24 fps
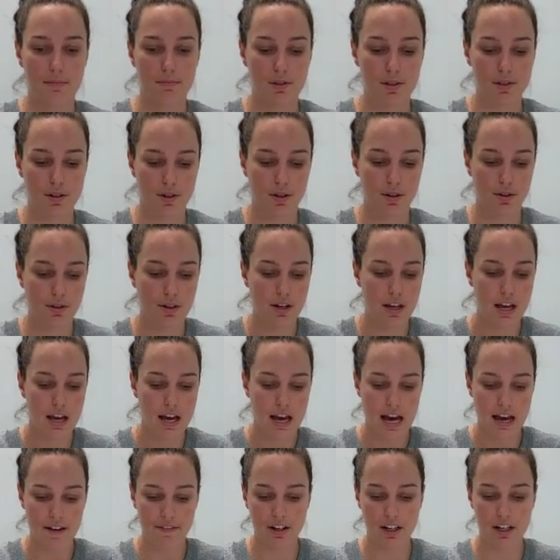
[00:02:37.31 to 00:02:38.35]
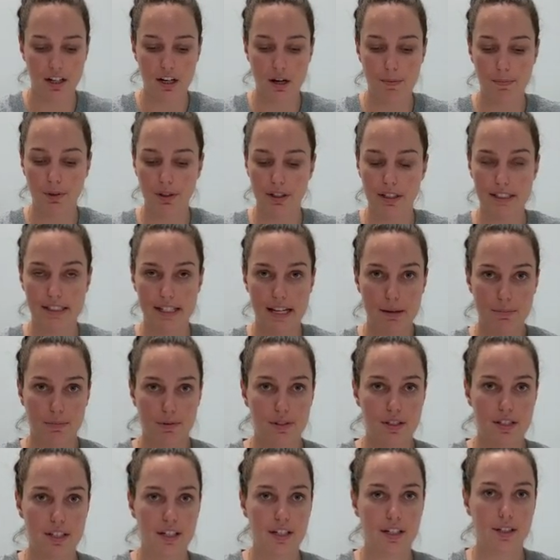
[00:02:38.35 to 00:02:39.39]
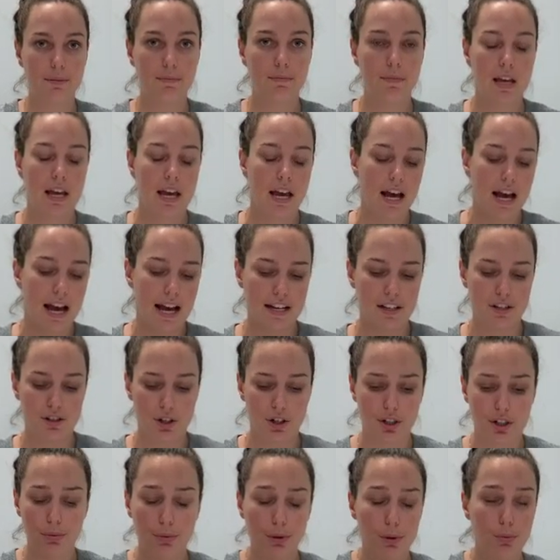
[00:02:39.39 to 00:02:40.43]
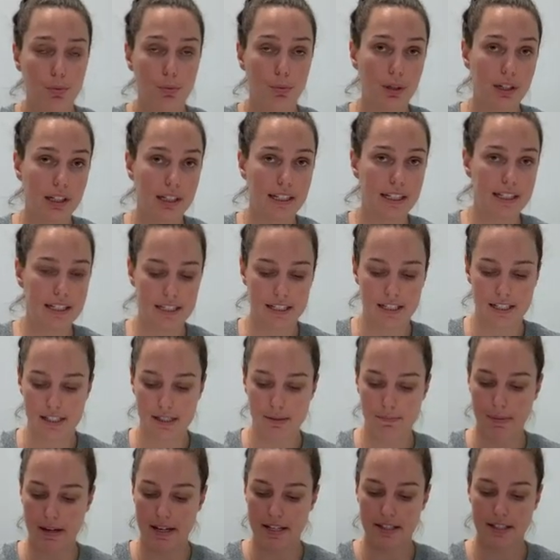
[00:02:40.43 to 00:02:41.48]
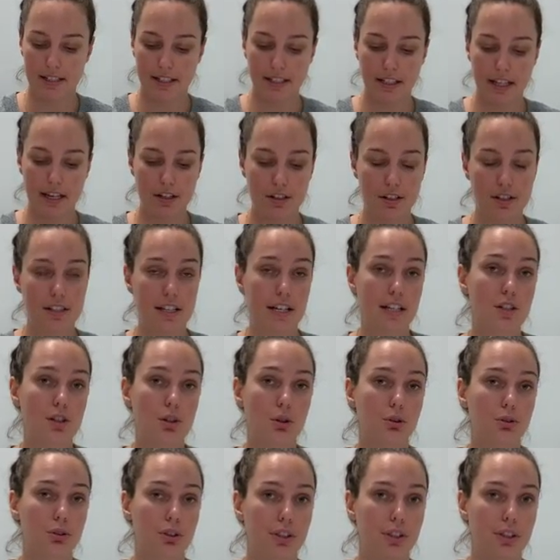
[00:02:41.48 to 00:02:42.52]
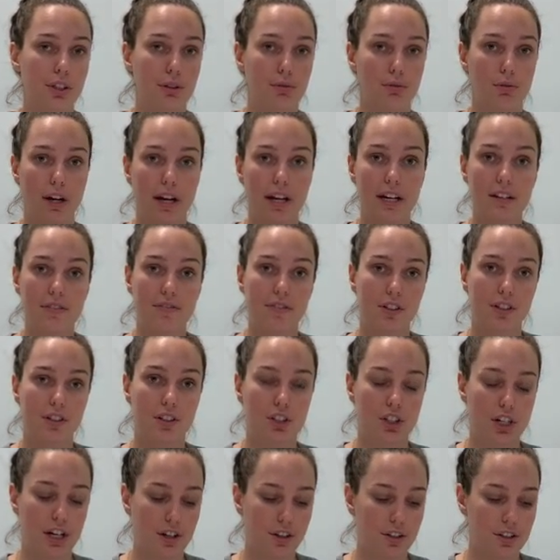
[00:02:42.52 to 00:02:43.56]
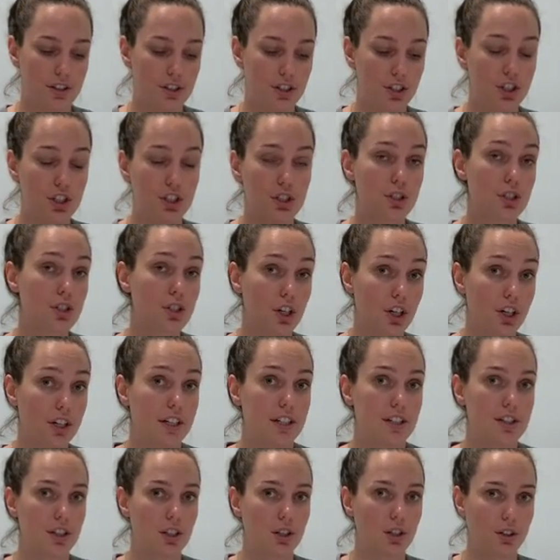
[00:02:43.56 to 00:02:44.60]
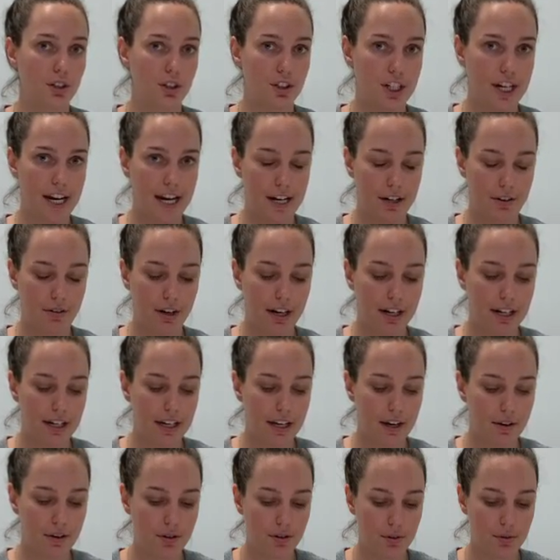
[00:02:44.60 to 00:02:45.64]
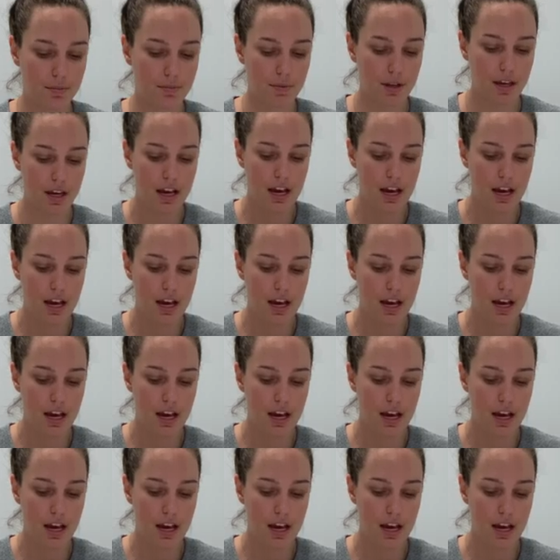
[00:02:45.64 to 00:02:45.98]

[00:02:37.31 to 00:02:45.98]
So I've got a couple examples here. I started with really easy basic letters that children can write if your child is just starting to learn handwriting at home.